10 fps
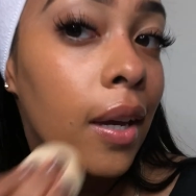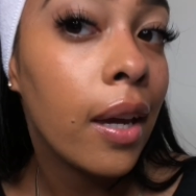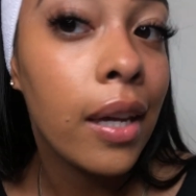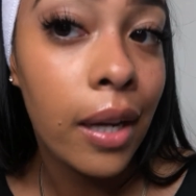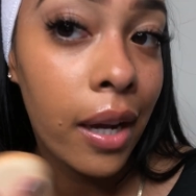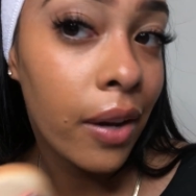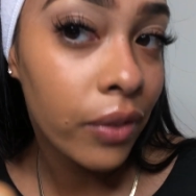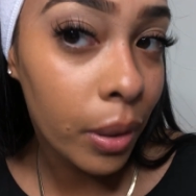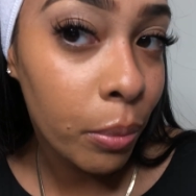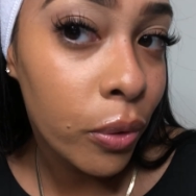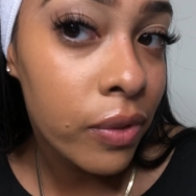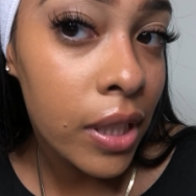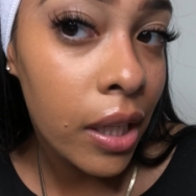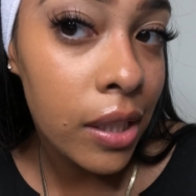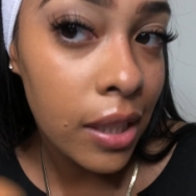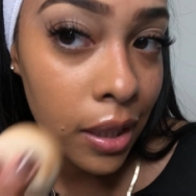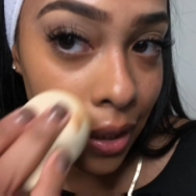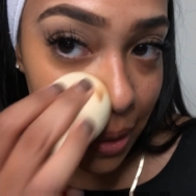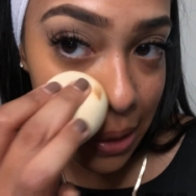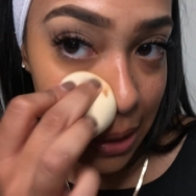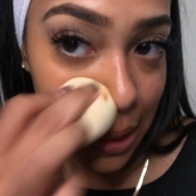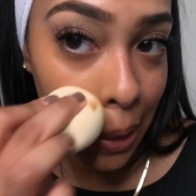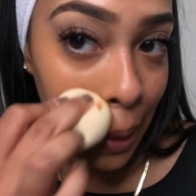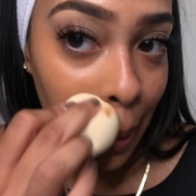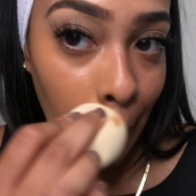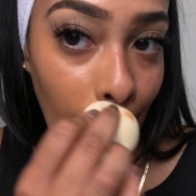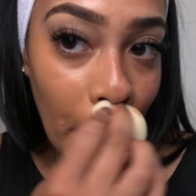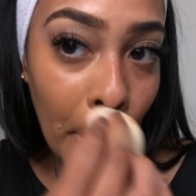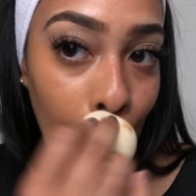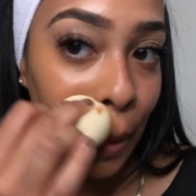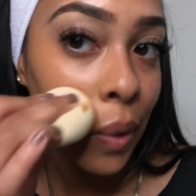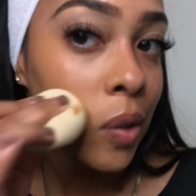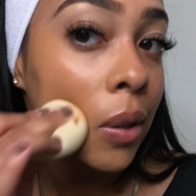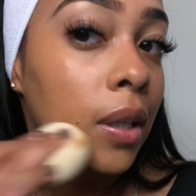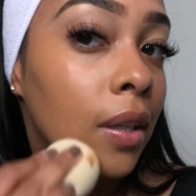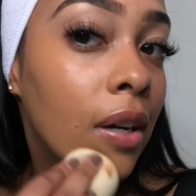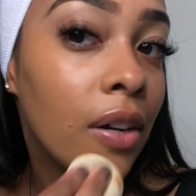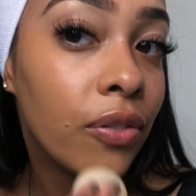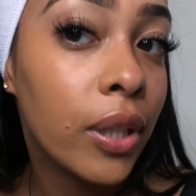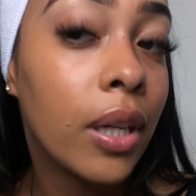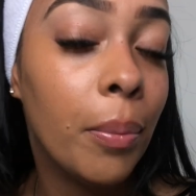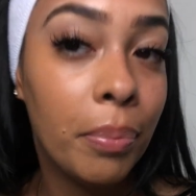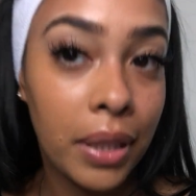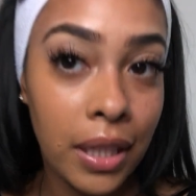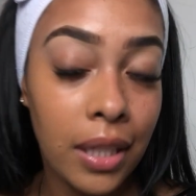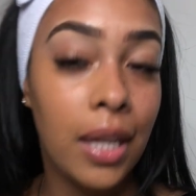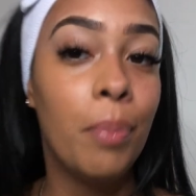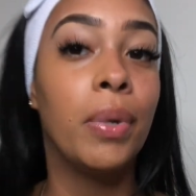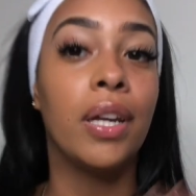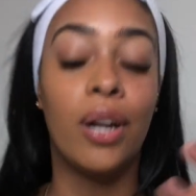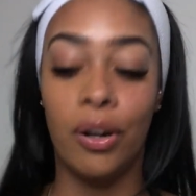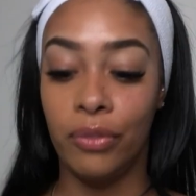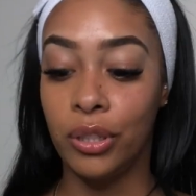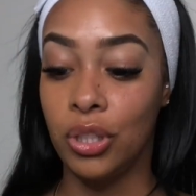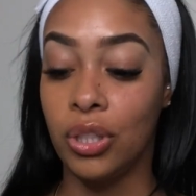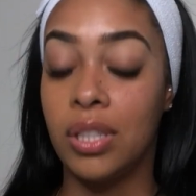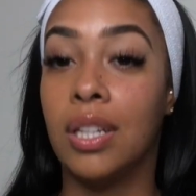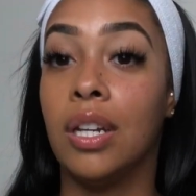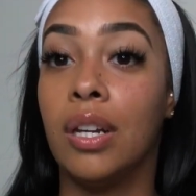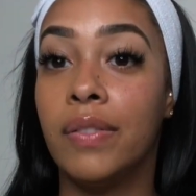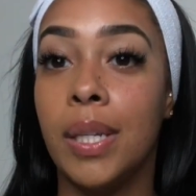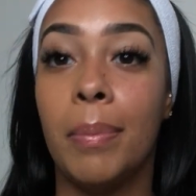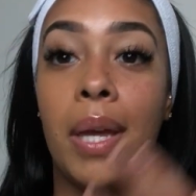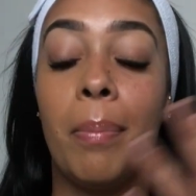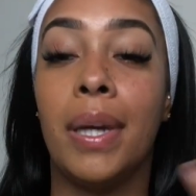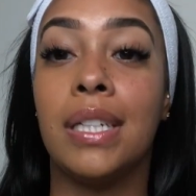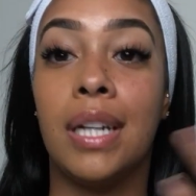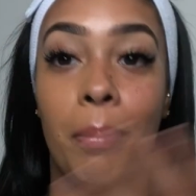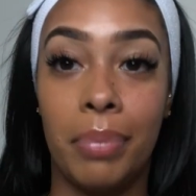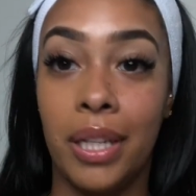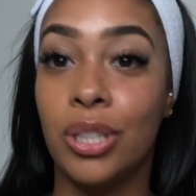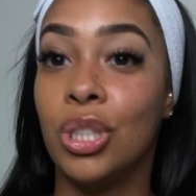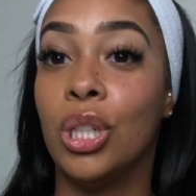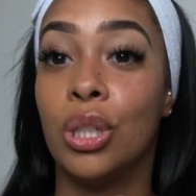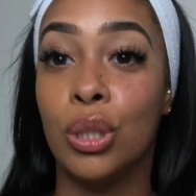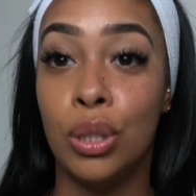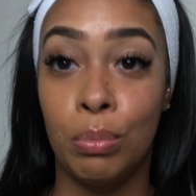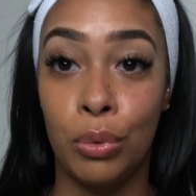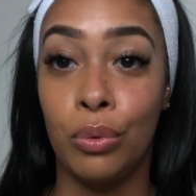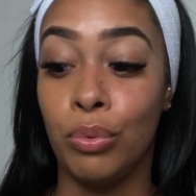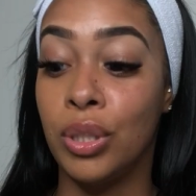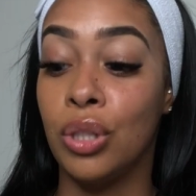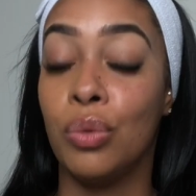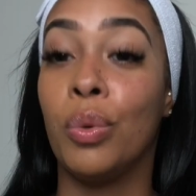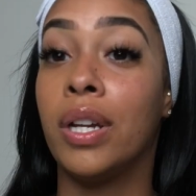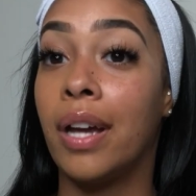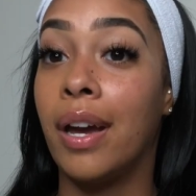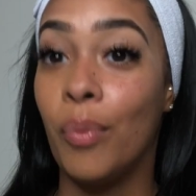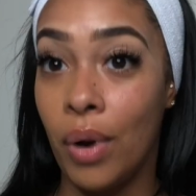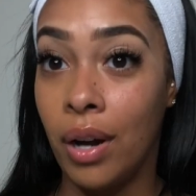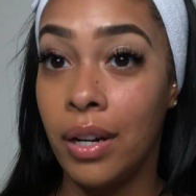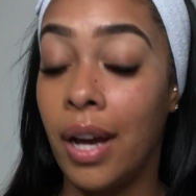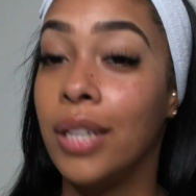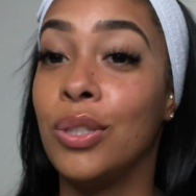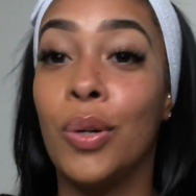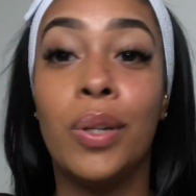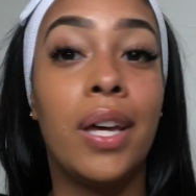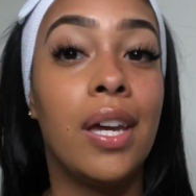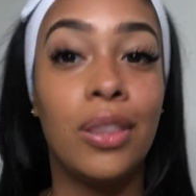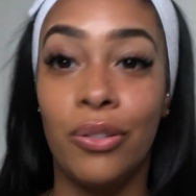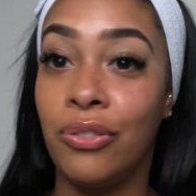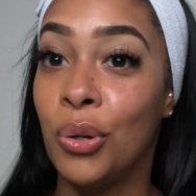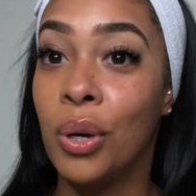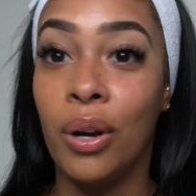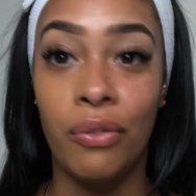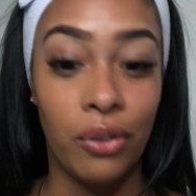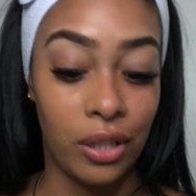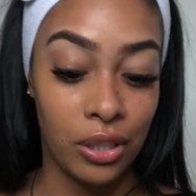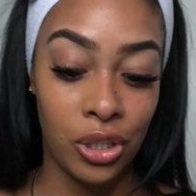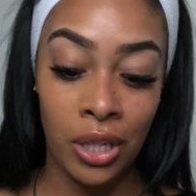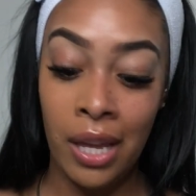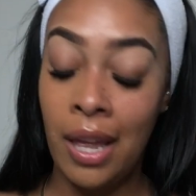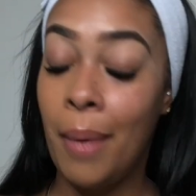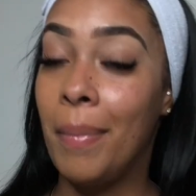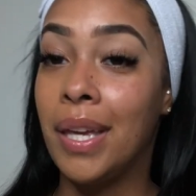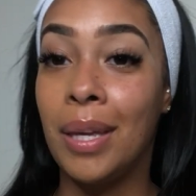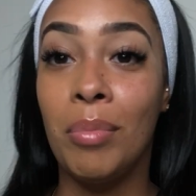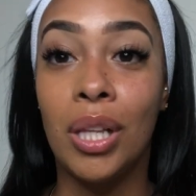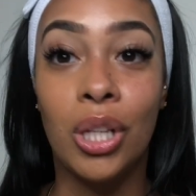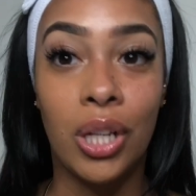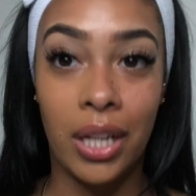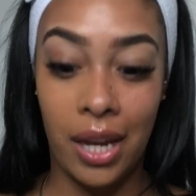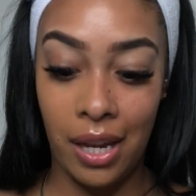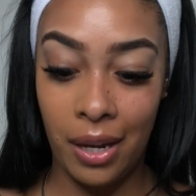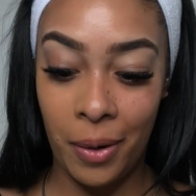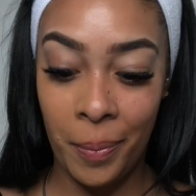And I have it on both sides, and this didn't cover it completely, but it covered just enough to make my complexion look smooth, which is what I want. I don't like the full coverage making me look like